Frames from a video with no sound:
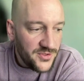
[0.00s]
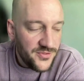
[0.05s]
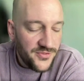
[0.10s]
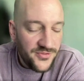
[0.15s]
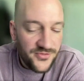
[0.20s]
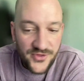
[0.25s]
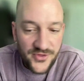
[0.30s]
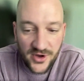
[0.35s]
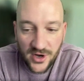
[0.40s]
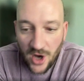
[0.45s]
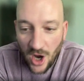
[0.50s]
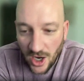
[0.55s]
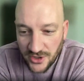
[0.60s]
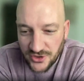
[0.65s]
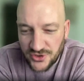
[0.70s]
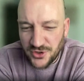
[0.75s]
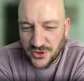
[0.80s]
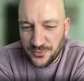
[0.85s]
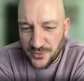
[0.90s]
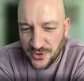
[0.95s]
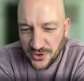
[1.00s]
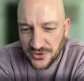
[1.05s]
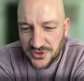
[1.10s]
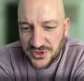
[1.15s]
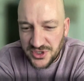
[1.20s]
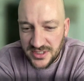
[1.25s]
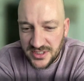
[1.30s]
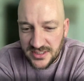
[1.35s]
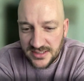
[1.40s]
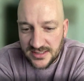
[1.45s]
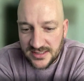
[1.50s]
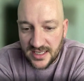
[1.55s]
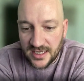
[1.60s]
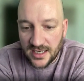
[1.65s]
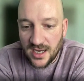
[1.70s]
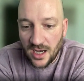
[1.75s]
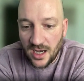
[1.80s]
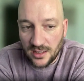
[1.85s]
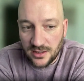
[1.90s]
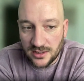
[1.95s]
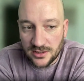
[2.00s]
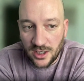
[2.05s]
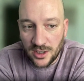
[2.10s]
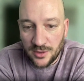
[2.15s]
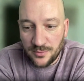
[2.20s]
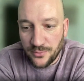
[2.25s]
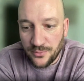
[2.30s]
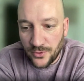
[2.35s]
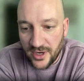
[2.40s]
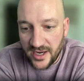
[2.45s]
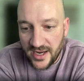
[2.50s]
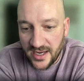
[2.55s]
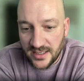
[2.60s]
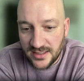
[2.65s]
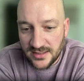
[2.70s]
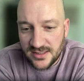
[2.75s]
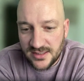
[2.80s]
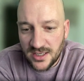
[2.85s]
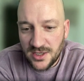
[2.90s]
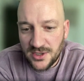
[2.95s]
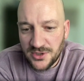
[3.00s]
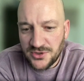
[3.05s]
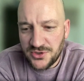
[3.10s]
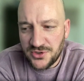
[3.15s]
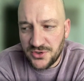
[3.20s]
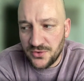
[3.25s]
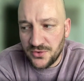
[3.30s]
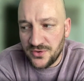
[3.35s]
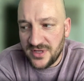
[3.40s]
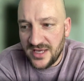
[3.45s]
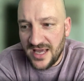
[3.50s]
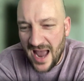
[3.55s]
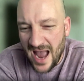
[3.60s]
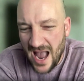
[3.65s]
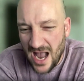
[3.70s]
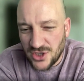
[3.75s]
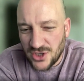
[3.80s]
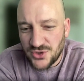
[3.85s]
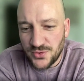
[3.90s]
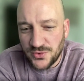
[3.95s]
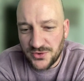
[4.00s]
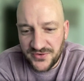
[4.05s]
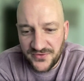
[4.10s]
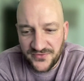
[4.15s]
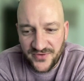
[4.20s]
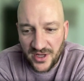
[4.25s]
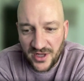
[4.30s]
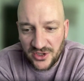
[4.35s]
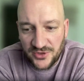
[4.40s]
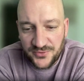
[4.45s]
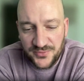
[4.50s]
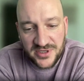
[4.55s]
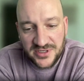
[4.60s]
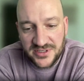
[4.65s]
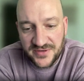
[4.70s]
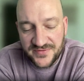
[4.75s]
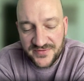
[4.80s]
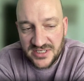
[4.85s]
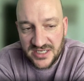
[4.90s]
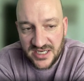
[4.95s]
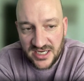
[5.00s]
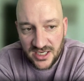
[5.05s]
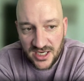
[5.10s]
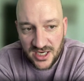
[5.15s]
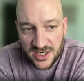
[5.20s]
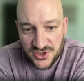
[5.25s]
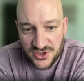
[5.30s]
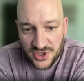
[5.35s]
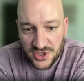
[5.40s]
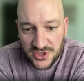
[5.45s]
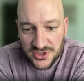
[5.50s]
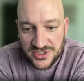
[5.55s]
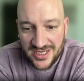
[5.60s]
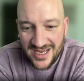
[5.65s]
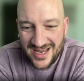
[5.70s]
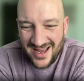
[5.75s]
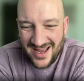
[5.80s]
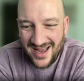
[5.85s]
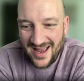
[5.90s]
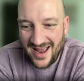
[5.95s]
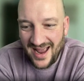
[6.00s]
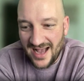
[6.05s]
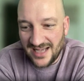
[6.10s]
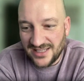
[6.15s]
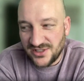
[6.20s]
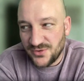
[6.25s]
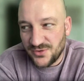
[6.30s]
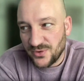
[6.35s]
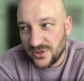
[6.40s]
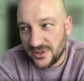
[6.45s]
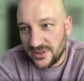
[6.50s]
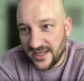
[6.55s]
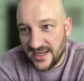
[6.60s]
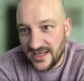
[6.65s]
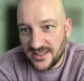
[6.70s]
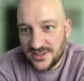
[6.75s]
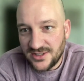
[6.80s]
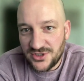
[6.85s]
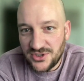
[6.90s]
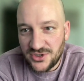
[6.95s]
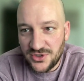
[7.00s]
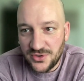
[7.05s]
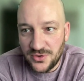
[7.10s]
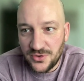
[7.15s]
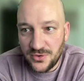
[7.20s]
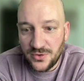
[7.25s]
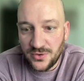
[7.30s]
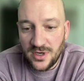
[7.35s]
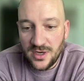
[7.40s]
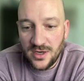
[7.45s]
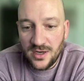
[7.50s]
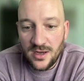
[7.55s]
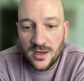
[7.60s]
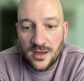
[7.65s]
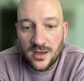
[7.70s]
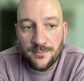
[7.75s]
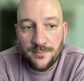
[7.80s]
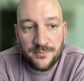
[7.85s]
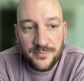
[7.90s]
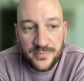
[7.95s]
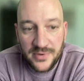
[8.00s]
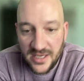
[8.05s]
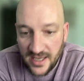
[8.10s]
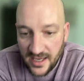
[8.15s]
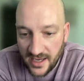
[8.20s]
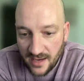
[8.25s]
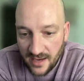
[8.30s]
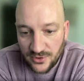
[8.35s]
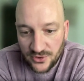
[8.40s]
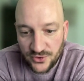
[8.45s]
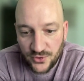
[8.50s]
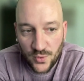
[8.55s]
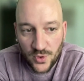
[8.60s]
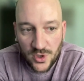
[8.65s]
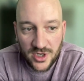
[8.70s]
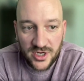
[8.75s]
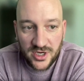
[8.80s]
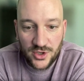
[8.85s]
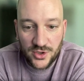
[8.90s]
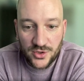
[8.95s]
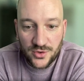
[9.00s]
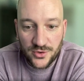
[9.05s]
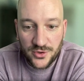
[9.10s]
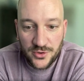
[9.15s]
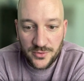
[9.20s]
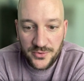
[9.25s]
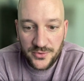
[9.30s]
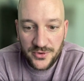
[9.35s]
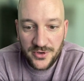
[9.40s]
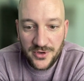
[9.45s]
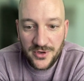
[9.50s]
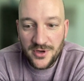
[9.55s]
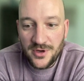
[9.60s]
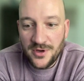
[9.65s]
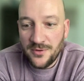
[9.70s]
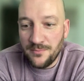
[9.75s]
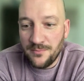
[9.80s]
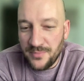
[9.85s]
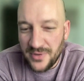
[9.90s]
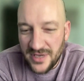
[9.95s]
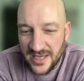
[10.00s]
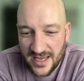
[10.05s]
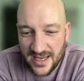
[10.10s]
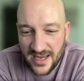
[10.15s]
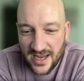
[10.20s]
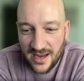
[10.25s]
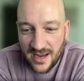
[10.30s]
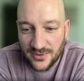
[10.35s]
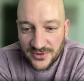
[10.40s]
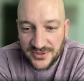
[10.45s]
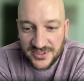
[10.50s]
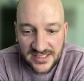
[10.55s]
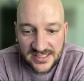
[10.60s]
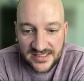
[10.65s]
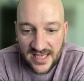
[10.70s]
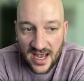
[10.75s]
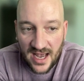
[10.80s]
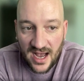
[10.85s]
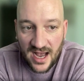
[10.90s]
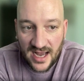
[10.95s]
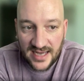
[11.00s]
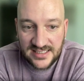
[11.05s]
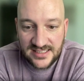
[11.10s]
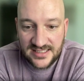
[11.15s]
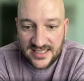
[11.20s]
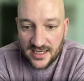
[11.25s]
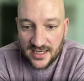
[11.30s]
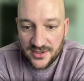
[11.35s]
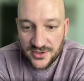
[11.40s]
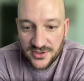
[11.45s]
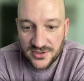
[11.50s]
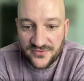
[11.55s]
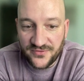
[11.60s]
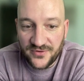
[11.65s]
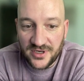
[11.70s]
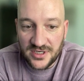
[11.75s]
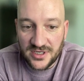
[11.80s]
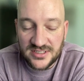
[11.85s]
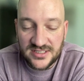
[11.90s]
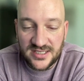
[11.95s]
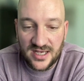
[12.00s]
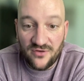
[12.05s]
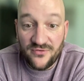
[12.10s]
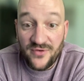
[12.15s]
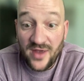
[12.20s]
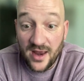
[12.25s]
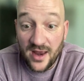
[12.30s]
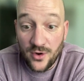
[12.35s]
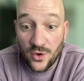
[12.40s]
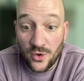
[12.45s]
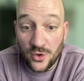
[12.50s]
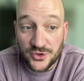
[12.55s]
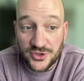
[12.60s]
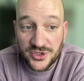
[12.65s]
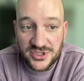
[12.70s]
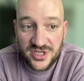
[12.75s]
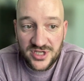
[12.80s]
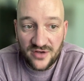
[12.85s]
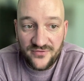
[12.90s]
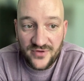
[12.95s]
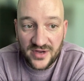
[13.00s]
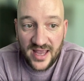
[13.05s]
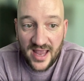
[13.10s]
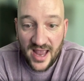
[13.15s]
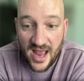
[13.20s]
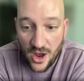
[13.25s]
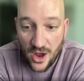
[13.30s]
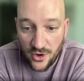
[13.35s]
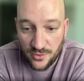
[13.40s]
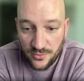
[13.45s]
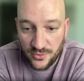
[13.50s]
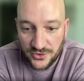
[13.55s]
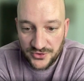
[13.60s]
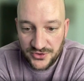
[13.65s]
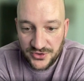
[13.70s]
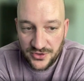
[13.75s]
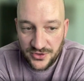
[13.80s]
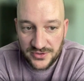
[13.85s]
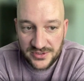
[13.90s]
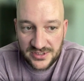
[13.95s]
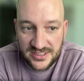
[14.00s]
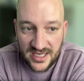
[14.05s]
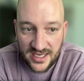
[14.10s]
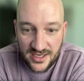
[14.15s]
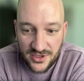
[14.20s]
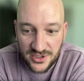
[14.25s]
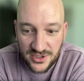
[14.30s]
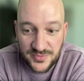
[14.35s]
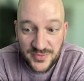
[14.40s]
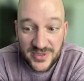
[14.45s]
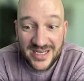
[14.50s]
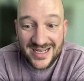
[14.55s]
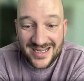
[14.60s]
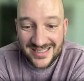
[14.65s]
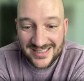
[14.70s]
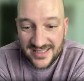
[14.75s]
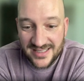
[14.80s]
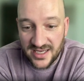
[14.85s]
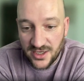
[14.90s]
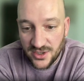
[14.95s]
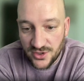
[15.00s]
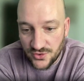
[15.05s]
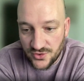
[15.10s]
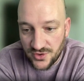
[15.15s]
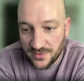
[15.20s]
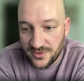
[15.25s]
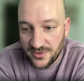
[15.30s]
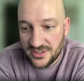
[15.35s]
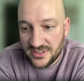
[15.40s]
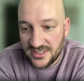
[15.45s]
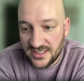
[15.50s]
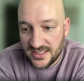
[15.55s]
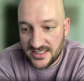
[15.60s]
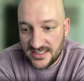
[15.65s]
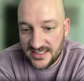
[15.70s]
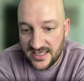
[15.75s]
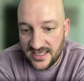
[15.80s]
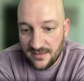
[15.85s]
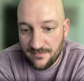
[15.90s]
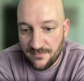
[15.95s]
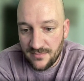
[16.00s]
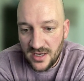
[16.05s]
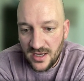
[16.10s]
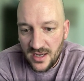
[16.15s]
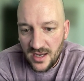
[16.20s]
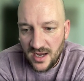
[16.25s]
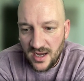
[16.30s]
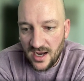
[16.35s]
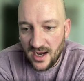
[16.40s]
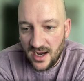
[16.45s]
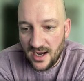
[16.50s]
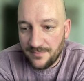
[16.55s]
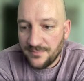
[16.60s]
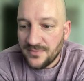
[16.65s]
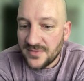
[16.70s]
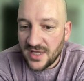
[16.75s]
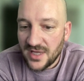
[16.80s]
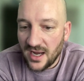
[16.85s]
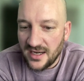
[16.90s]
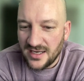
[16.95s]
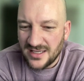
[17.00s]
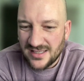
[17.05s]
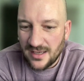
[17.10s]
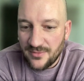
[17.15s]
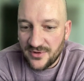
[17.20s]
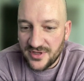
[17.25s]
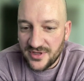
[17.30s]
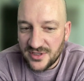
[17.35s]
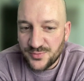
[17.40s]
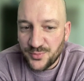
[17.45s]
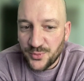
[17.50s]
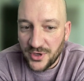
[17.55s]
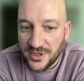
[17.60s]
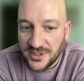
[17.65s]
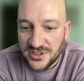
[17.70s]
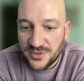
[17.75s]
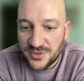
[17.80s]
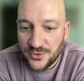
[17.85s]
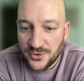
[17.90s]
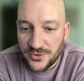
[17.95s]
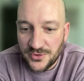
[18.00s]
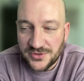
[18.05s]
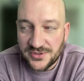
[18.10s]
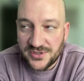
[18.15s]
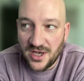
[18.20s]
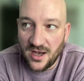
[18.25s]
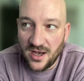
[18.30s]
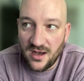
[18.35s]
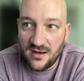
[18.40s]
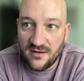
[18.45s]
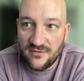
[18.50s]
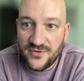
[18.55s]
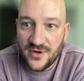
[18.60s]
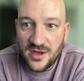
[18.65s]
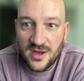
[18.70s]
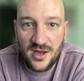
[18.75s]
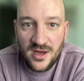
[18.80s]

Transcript: The contributions that color guard brings to the actual development of teenagers as it relates to being able to work in a group, being able set high standards for yourself and hold yourself accountable to those standards because they contribute to the team. Kind of some of these principles of